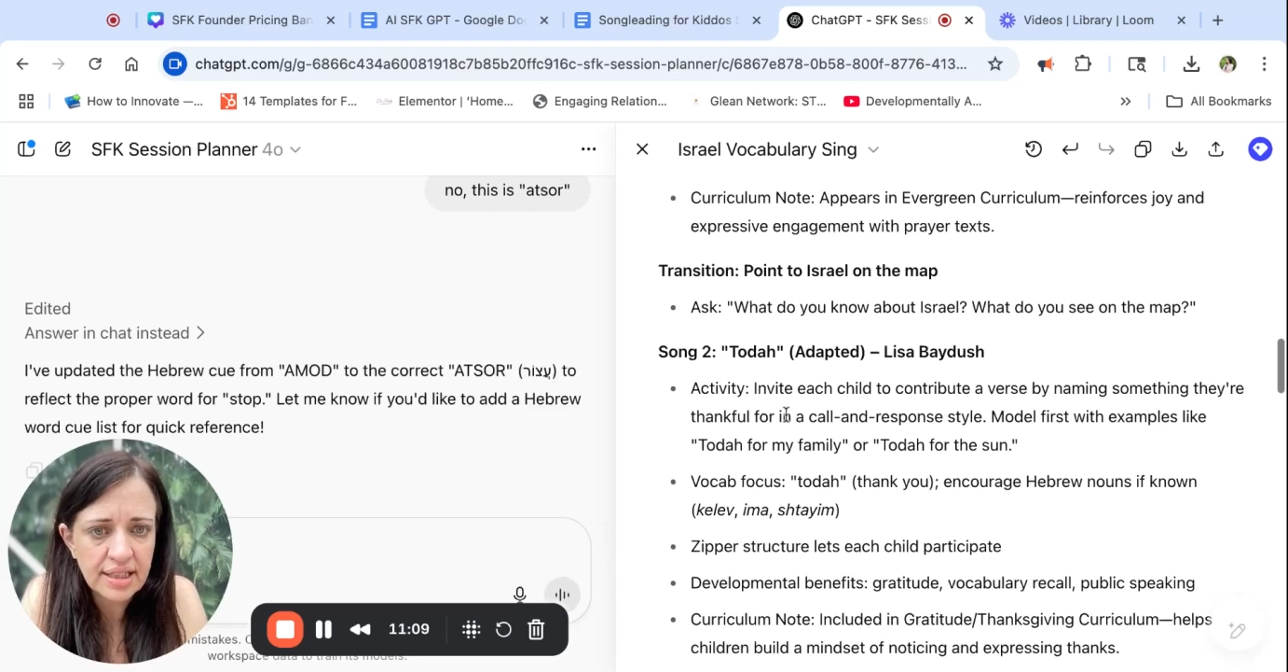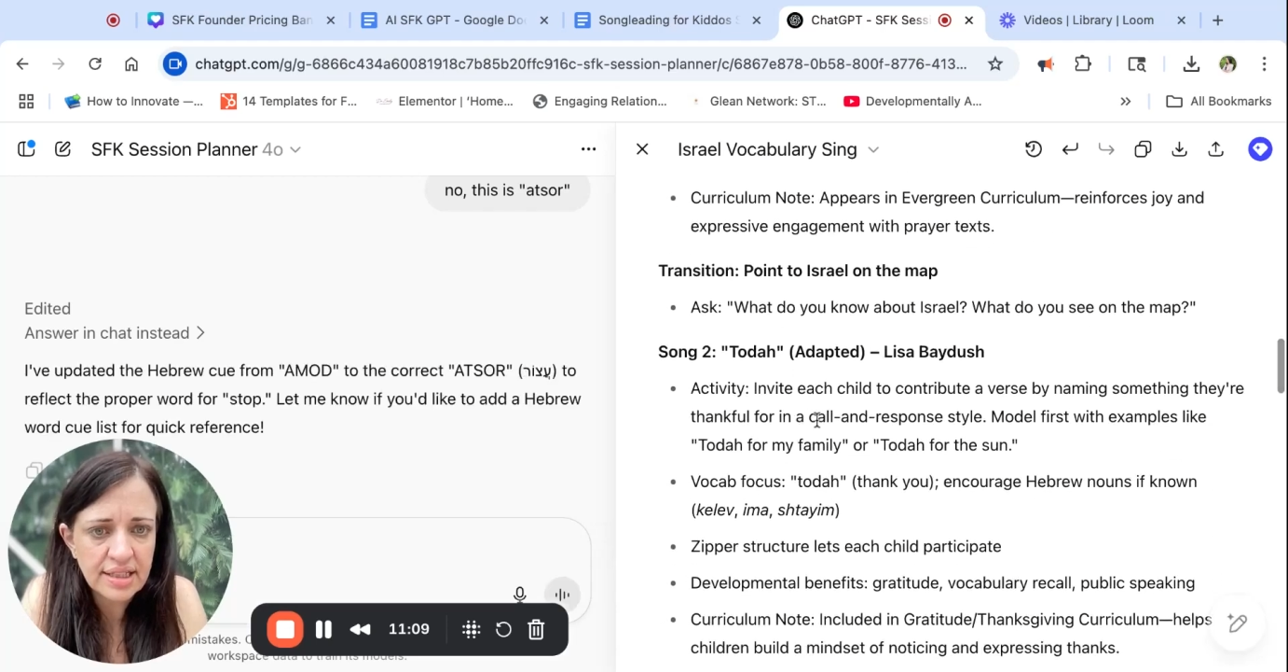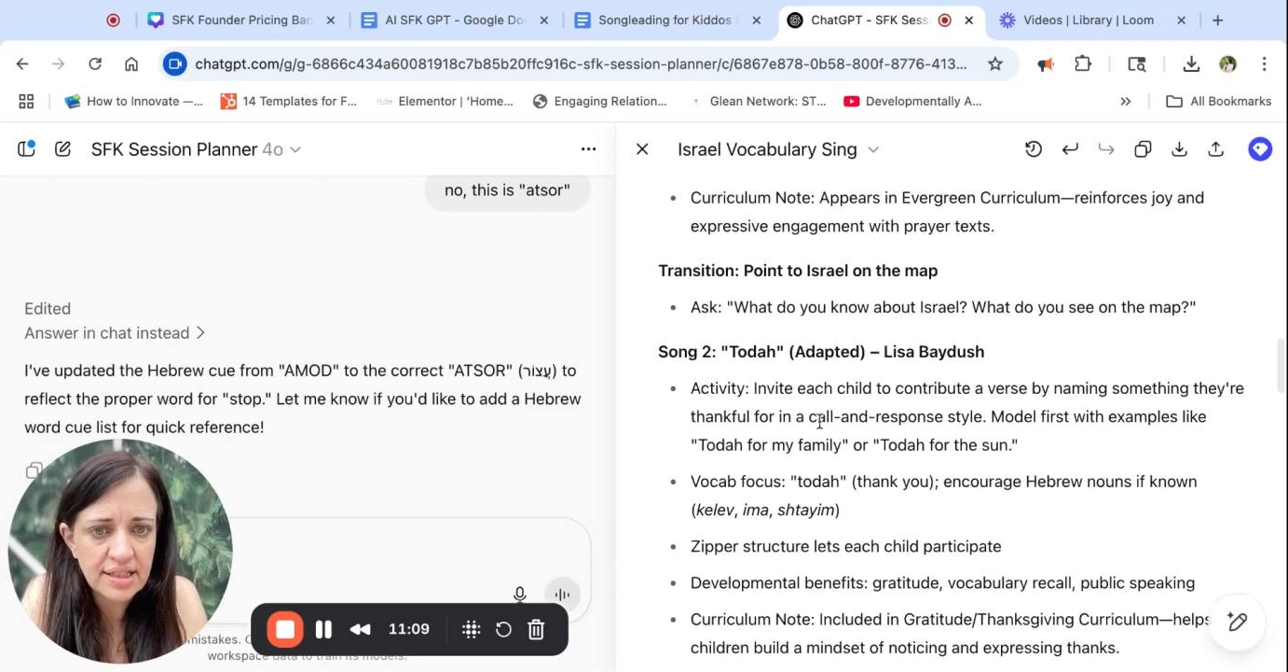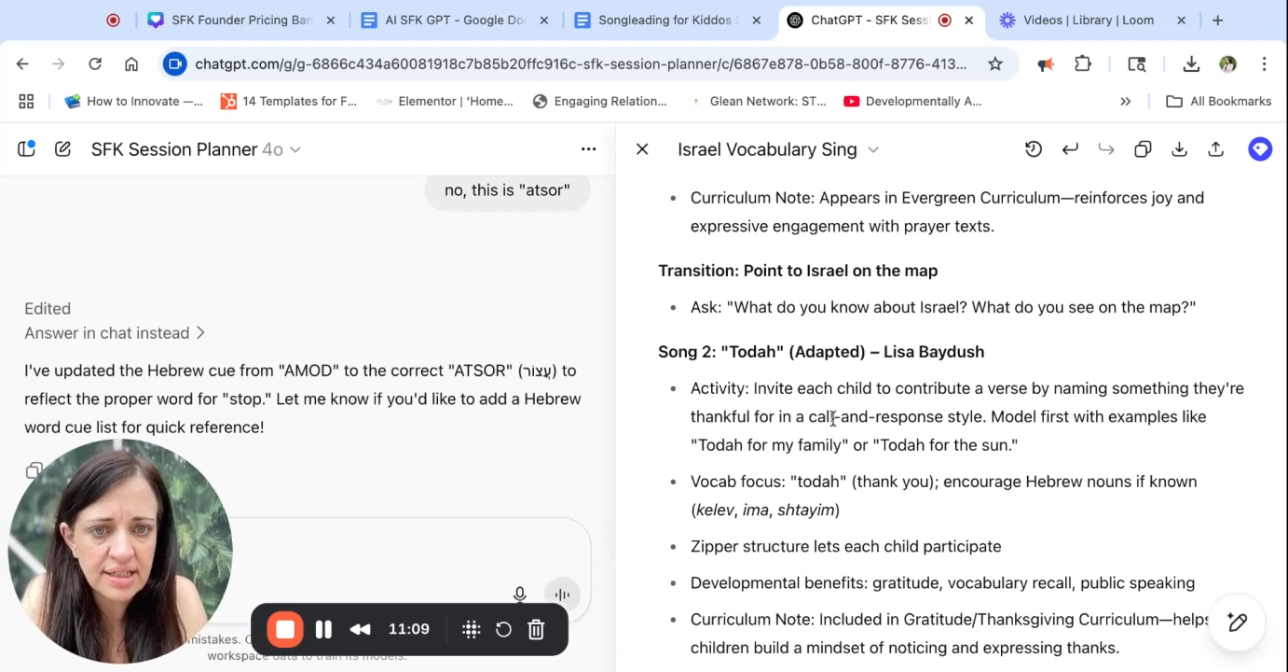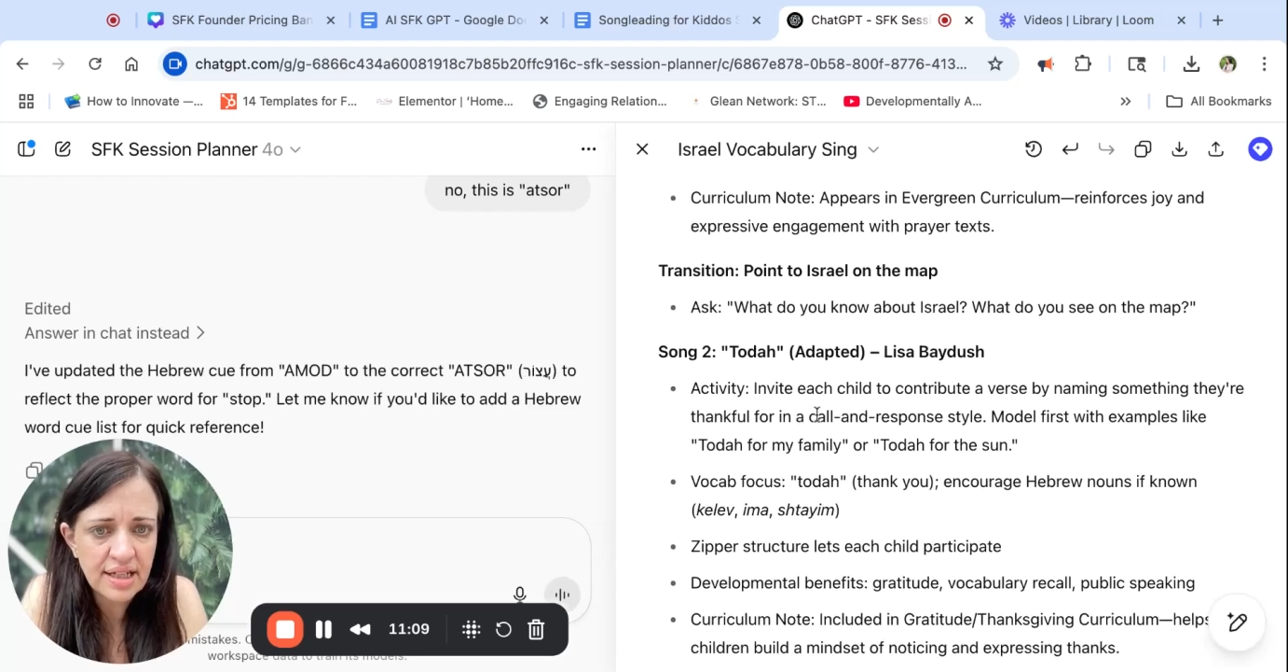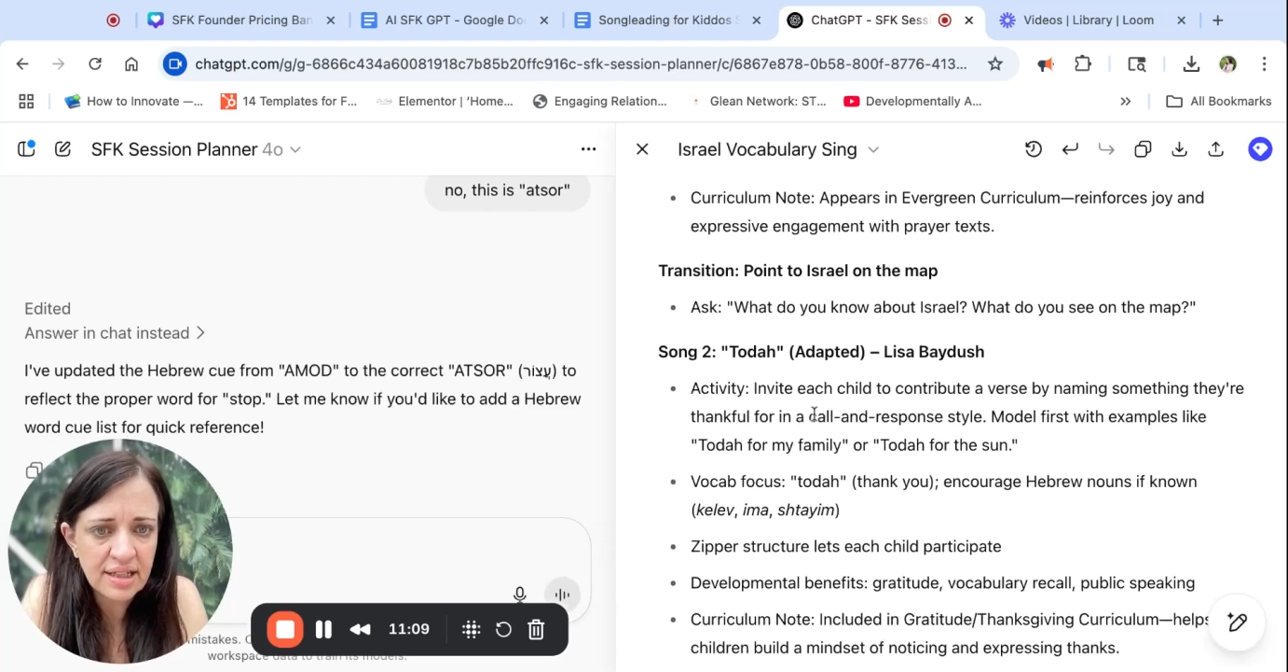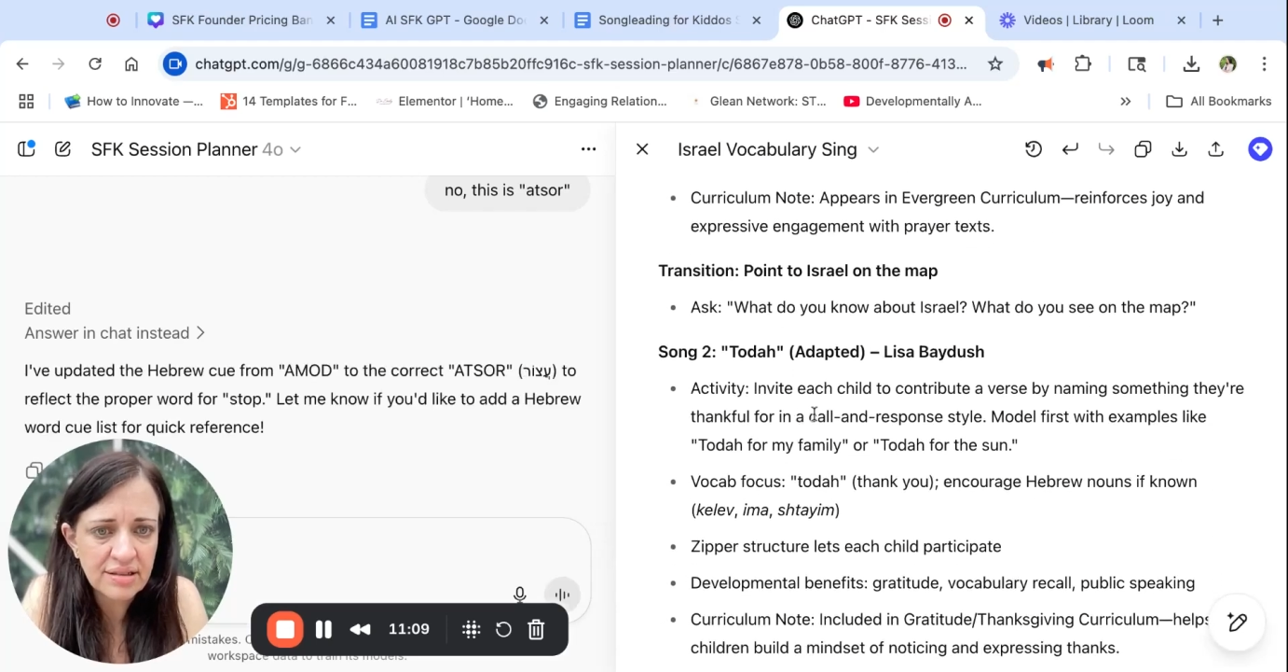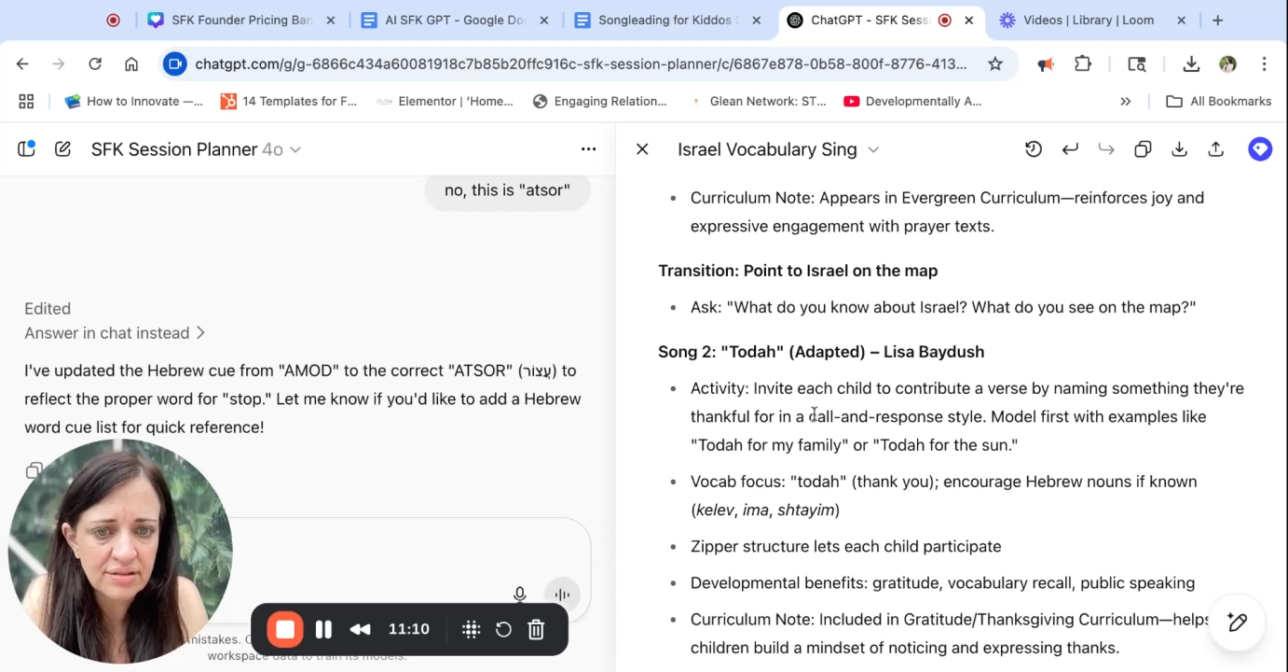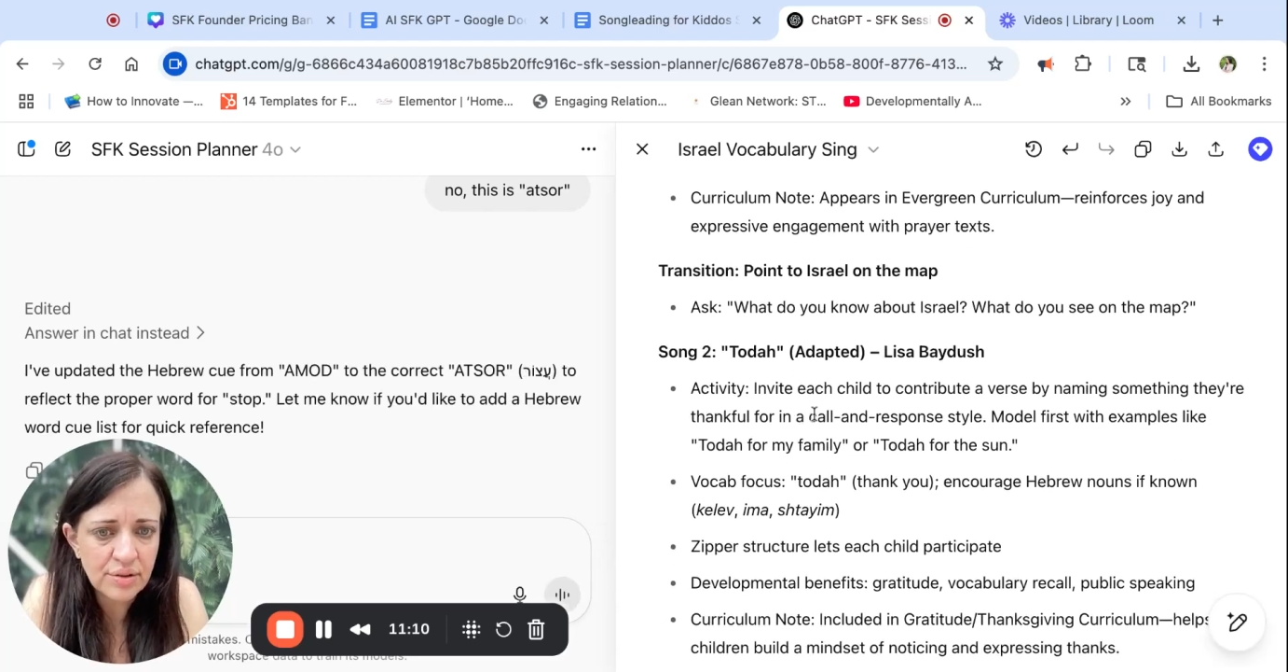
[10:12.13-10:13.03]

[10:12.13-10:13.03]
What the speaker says: this is not